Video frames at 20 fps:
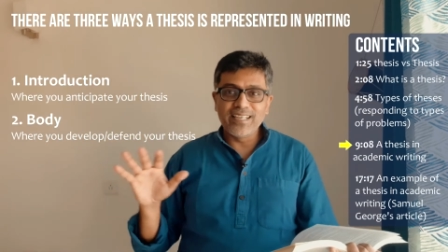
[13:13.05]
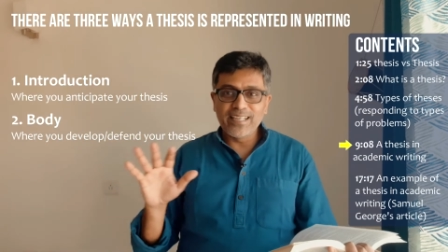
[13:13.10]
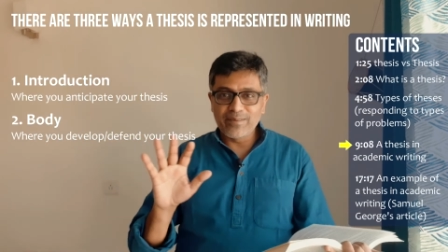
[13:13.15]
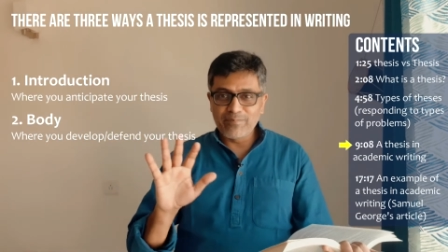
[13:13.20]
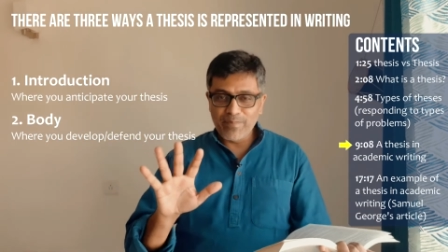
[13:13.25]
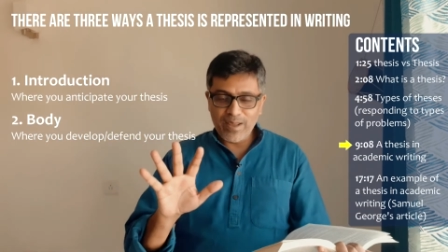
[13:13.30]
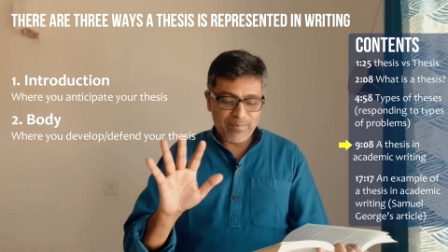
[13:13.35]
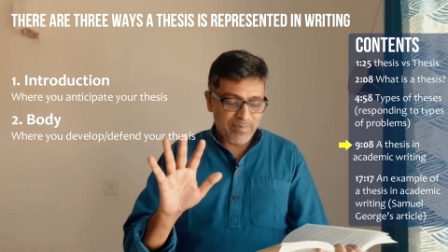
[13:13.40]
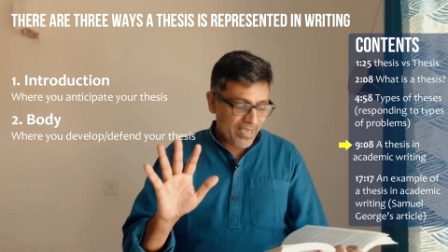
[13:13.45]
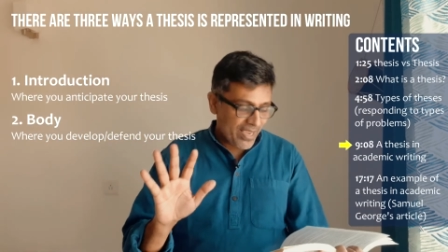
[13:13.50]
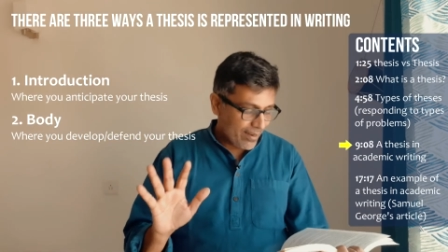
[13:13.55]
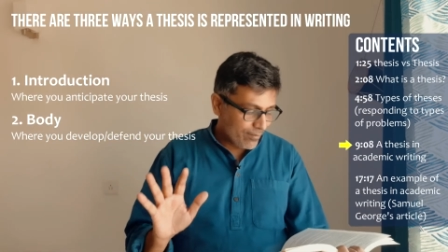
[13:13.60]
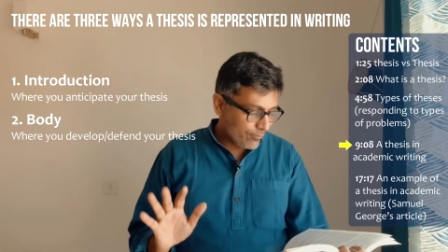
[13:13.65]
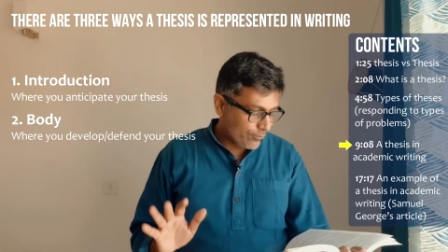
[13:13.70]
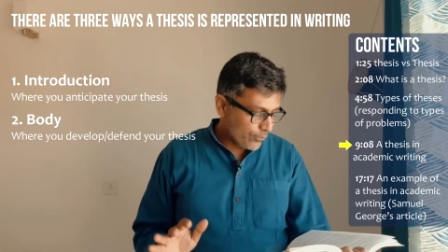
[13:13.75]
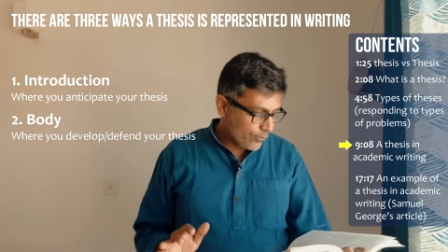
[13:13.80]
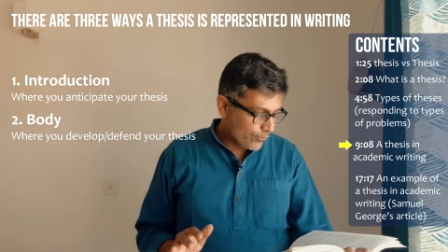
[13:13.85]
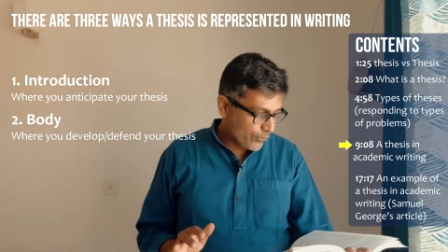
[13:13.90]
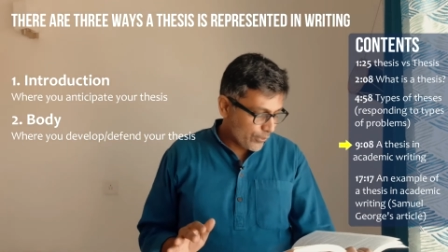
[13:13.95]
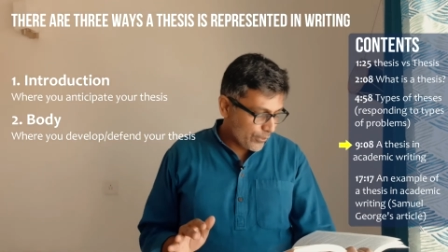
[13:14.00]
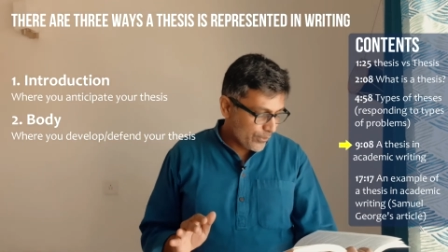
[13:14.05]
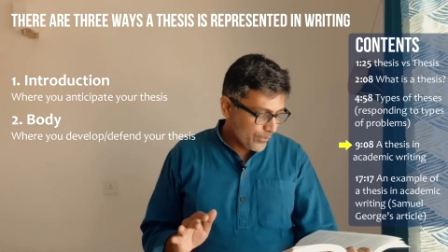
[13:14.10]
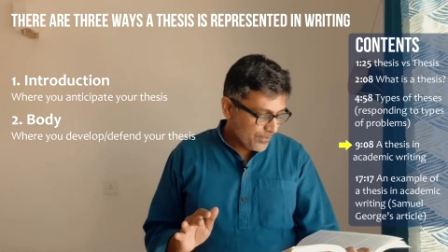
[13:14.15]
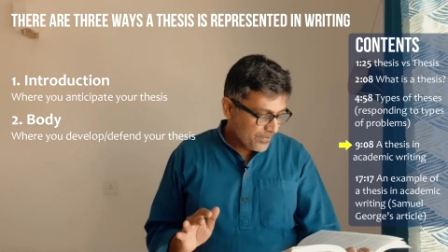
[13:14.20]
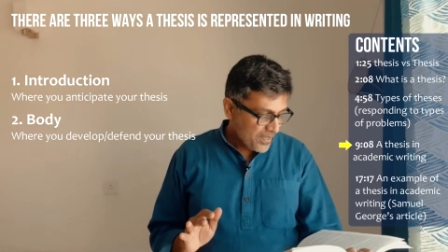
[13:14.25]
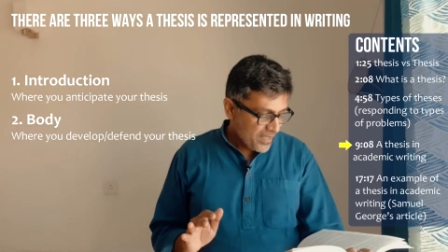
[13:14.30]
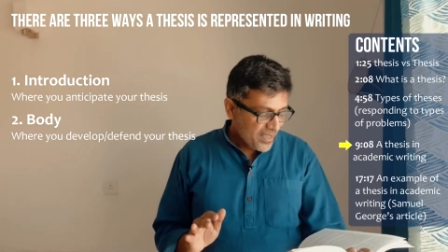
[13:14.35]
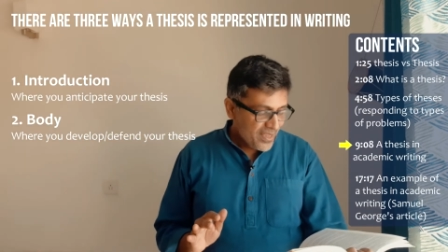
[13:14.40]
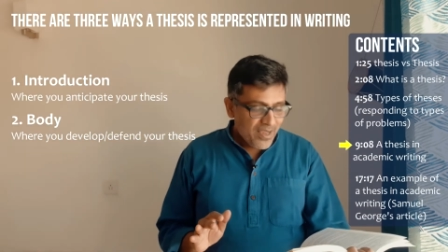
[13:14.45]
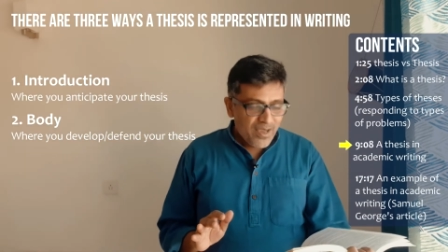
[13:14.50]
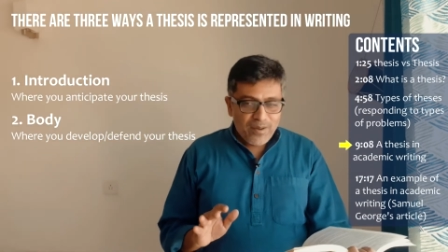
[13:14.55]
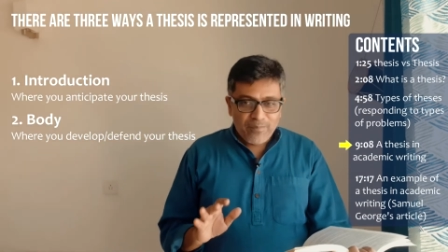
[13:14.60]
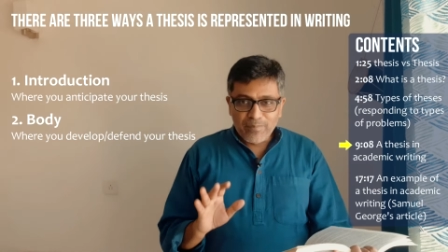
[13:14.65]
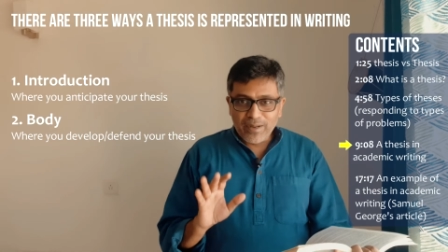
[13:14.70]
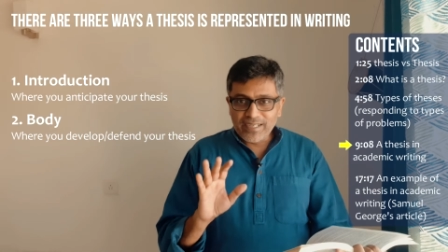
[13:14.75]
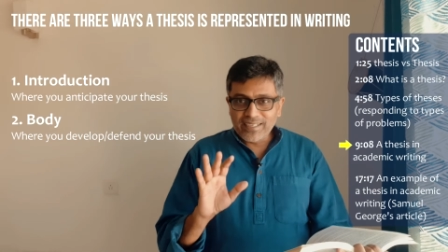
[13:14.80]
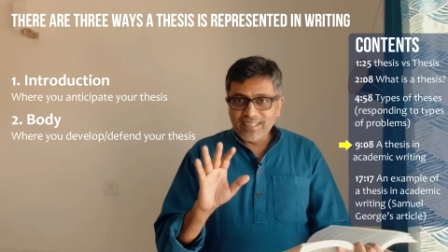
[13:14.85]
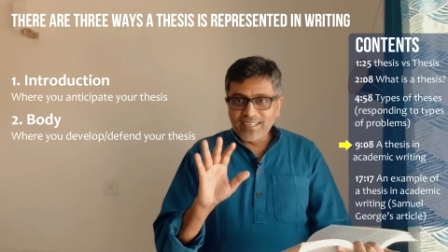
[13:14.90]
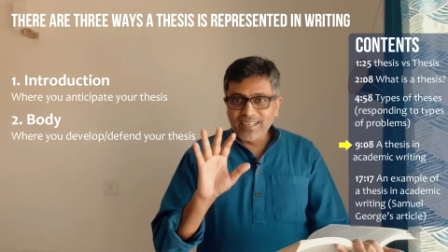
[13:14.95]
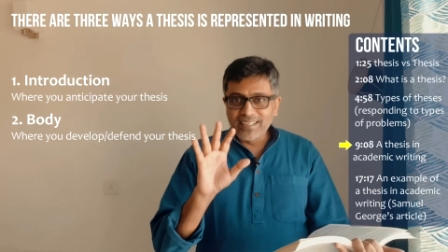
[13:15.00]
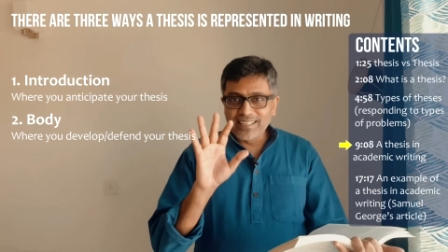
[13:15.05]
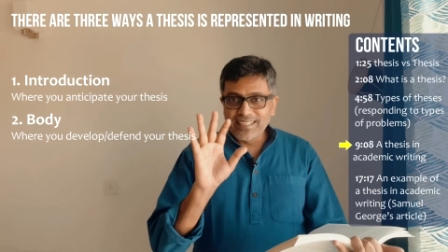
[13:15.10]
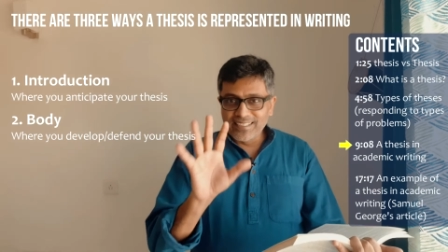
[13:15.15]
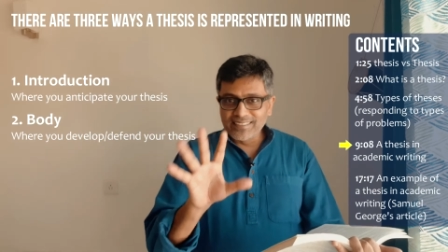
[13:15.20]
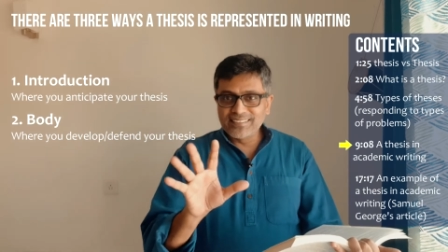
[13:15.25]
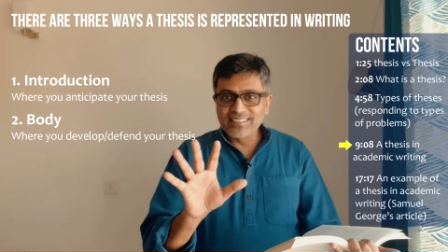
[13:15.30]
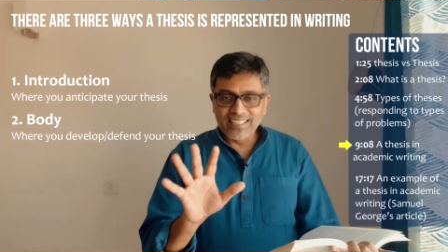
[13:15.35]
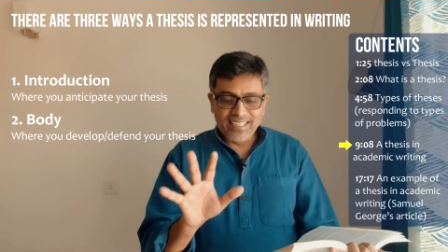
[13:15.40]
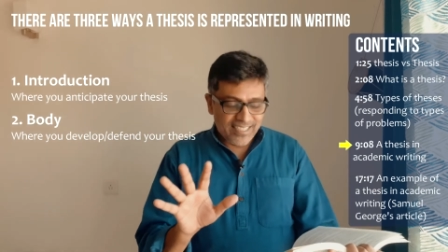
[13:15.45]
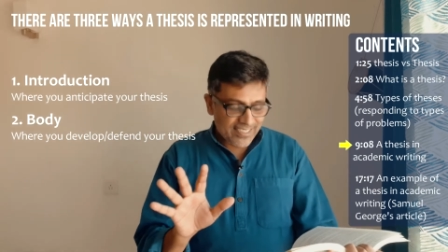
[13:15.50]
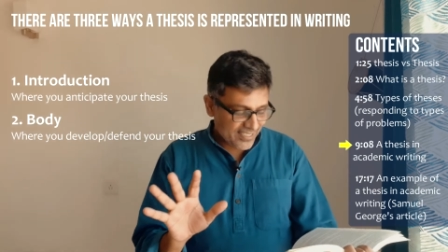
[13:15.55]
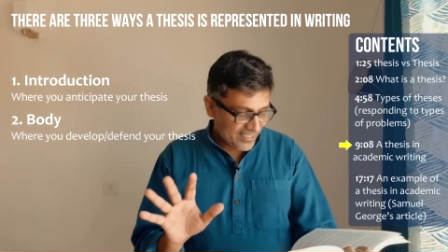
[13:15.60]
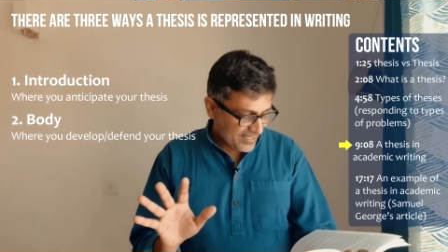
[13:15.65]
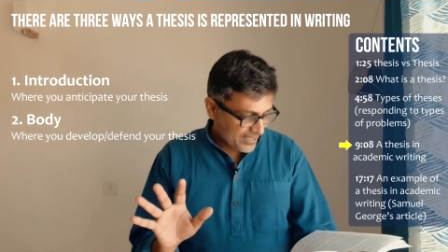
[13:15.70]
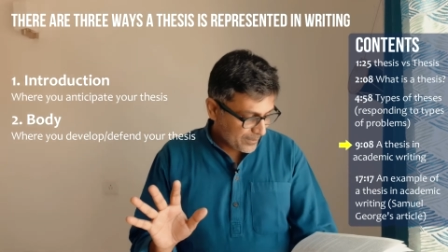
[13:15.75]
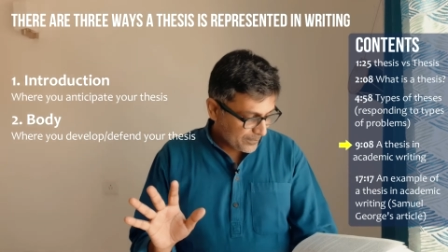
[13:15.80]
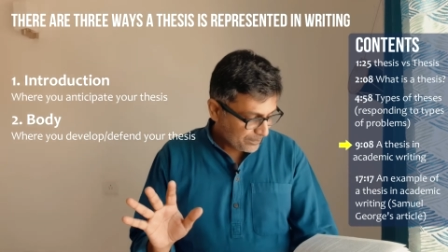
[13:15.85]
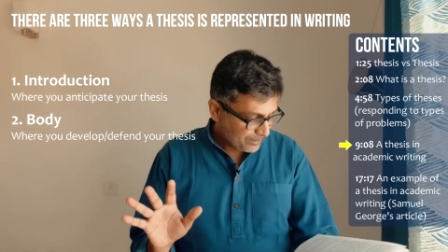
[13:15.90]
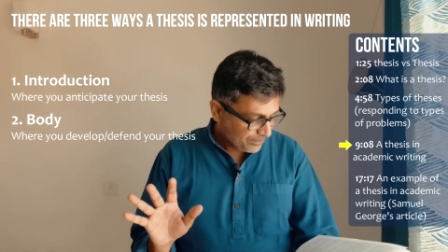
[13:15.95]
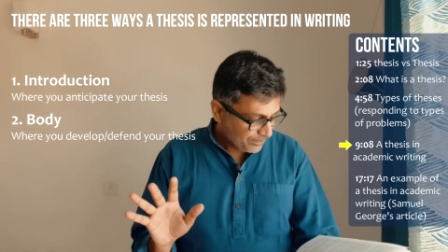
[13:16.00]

it may be helpful for you. But uh, here's the list.